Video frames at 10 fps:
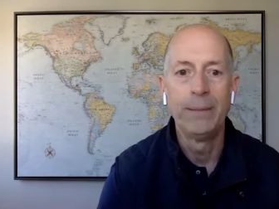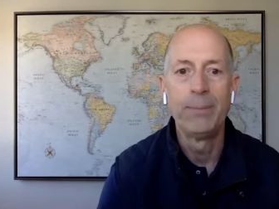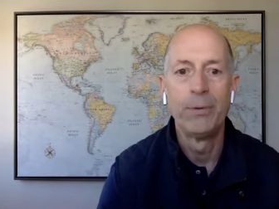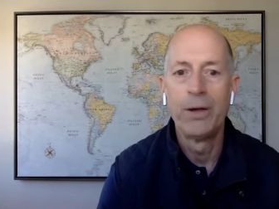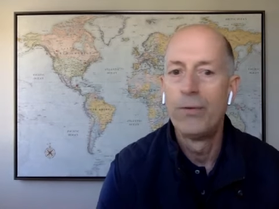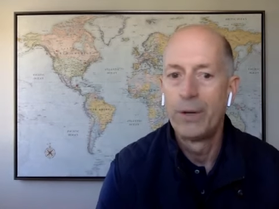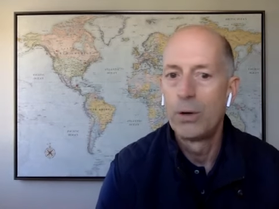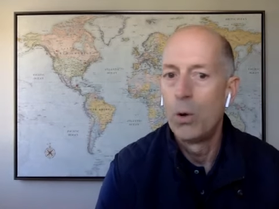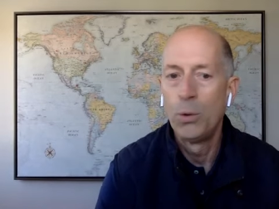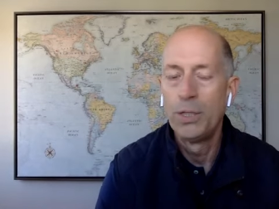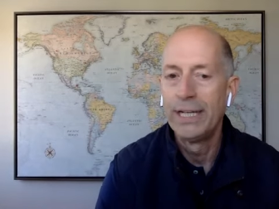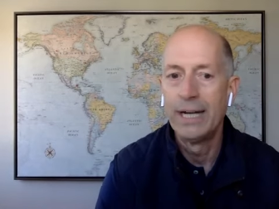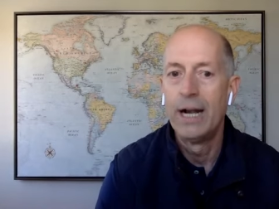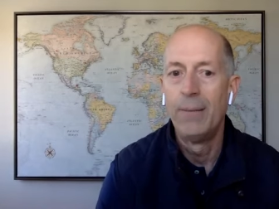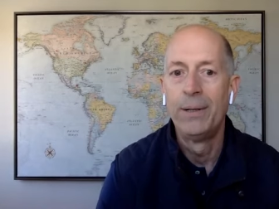People know they're holding it
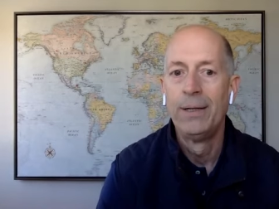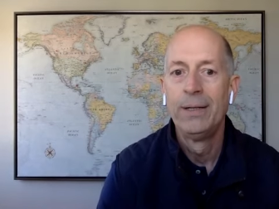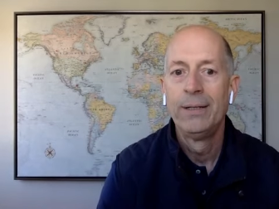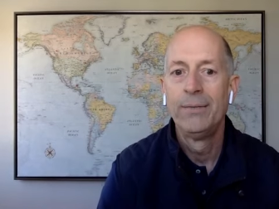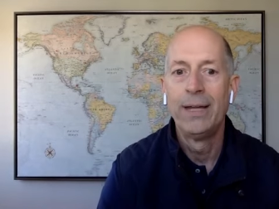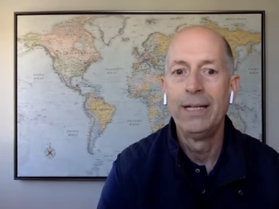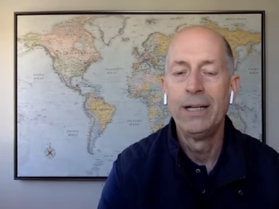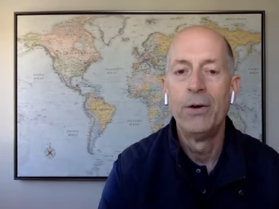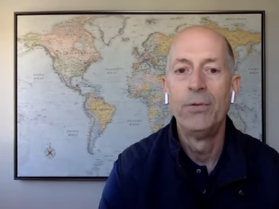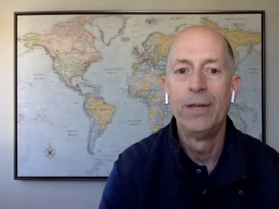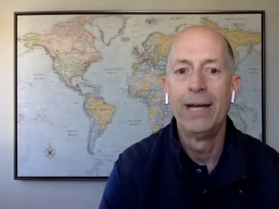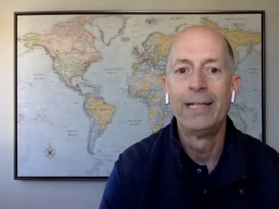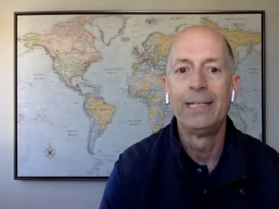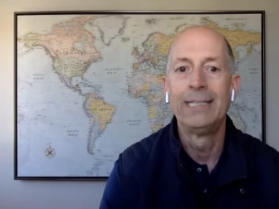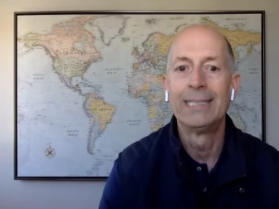up. Mm-hmm. They know
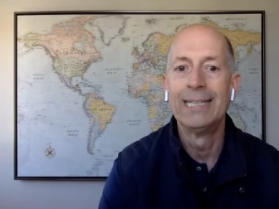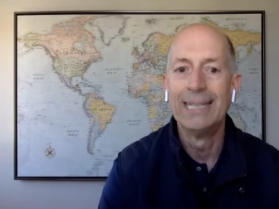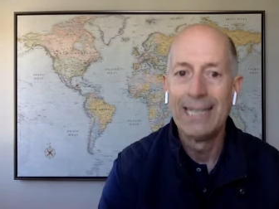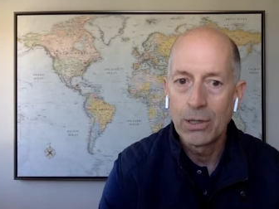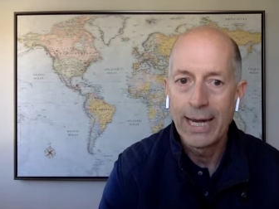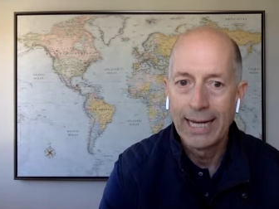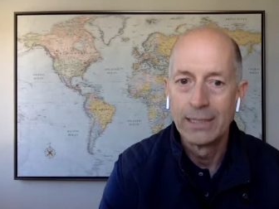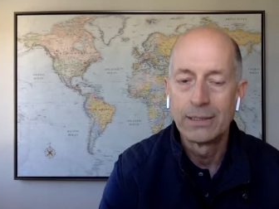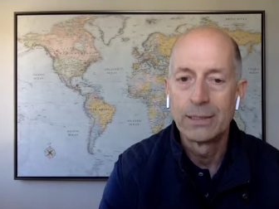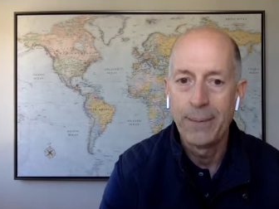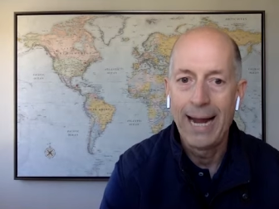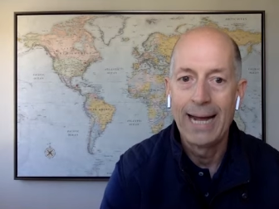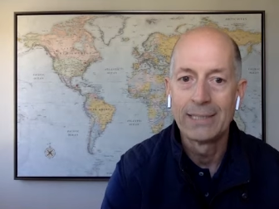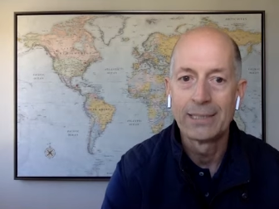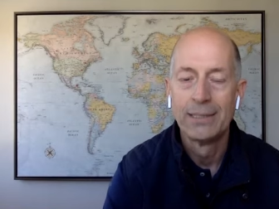that it's in their hands to
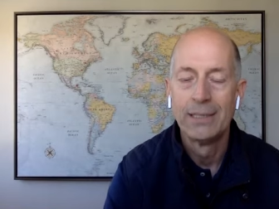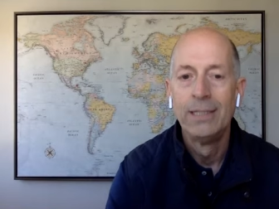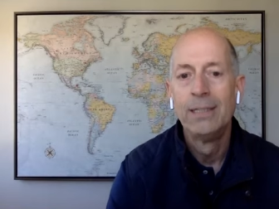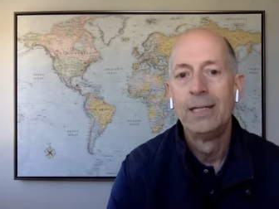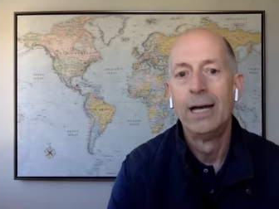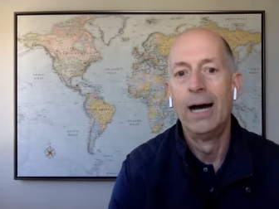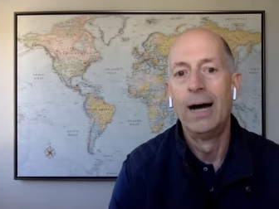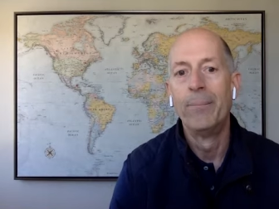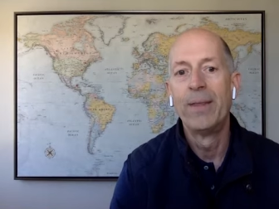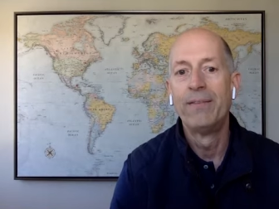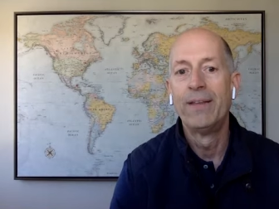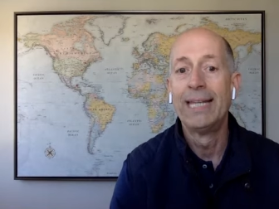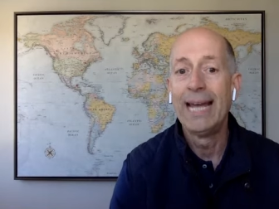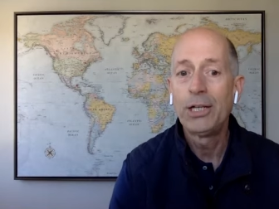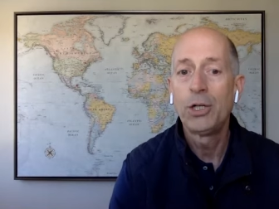pass um, and that
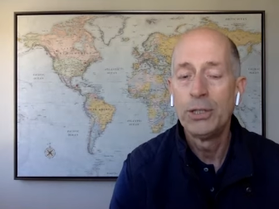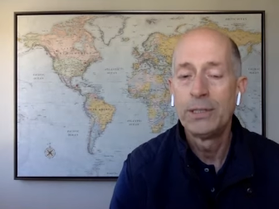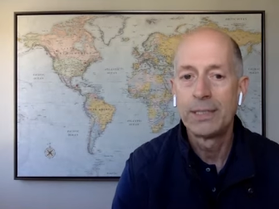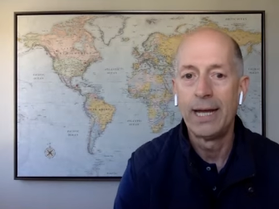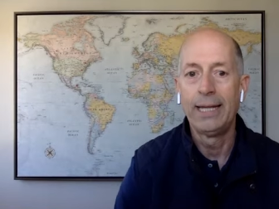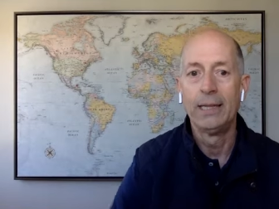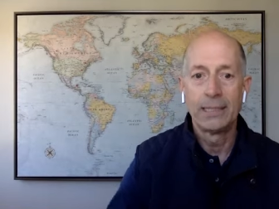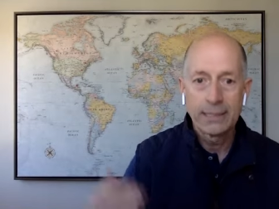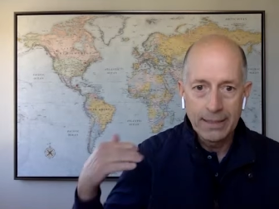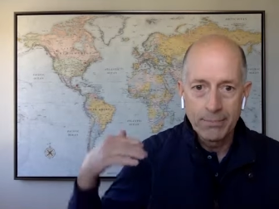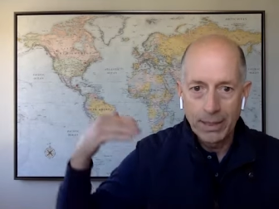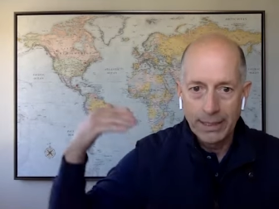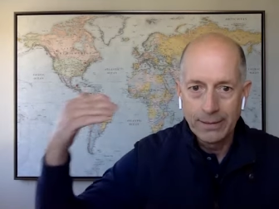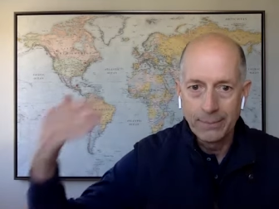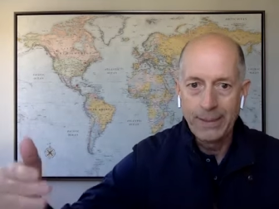they could say, let's get
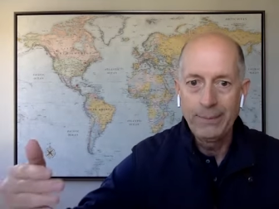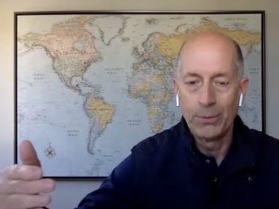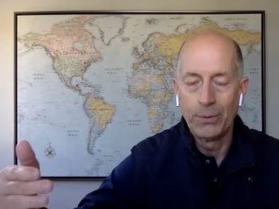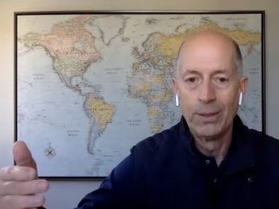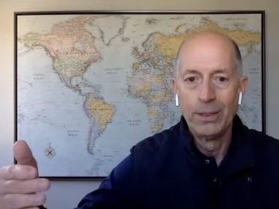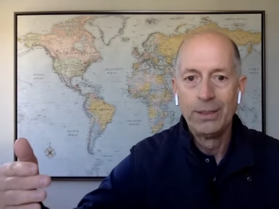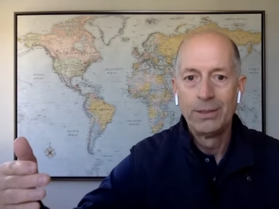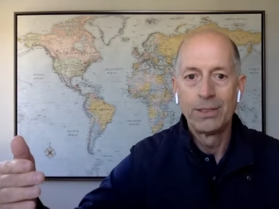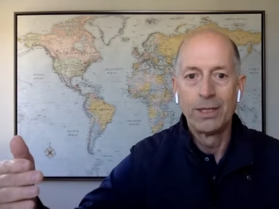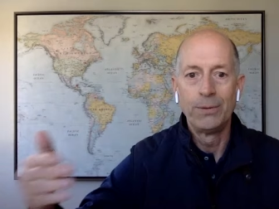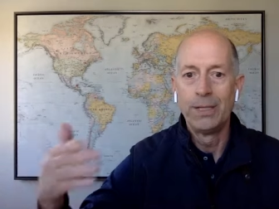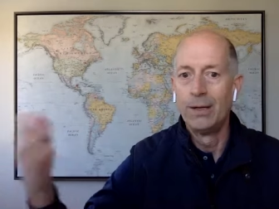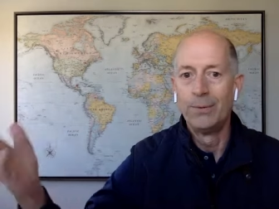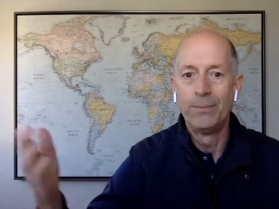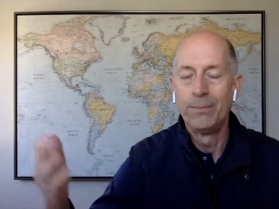money to people. So, you
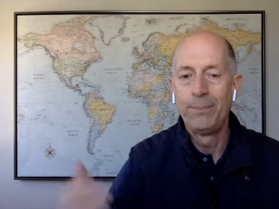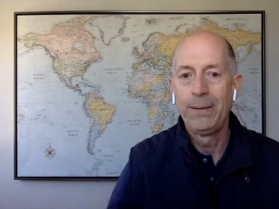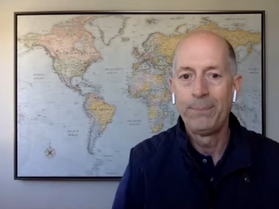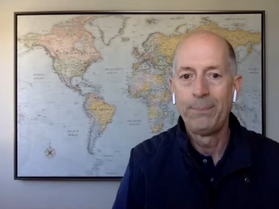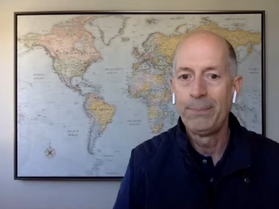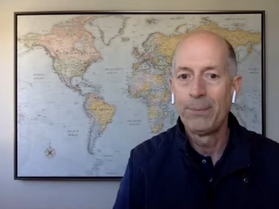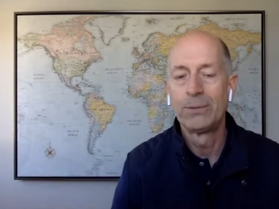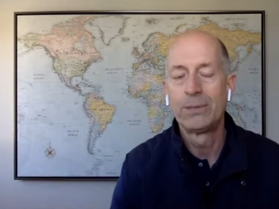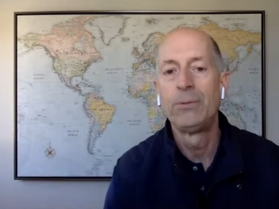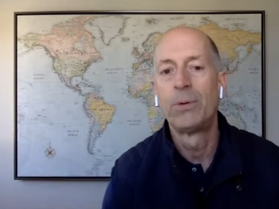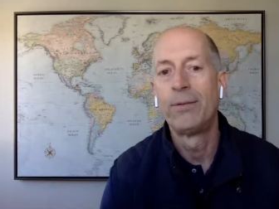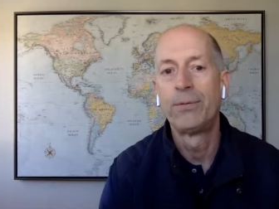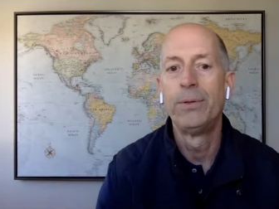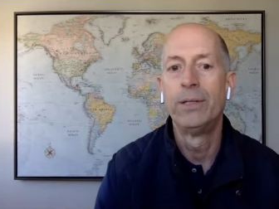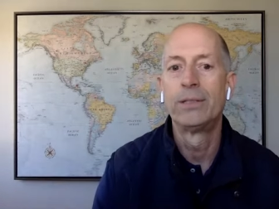know, pe- people see right
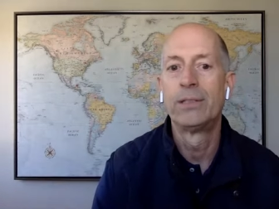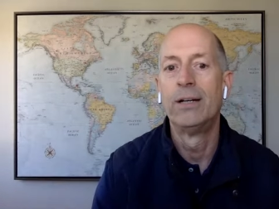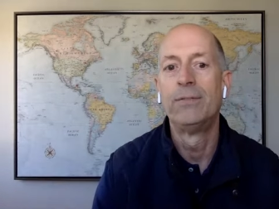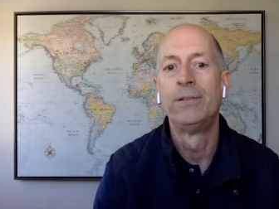through this stuff.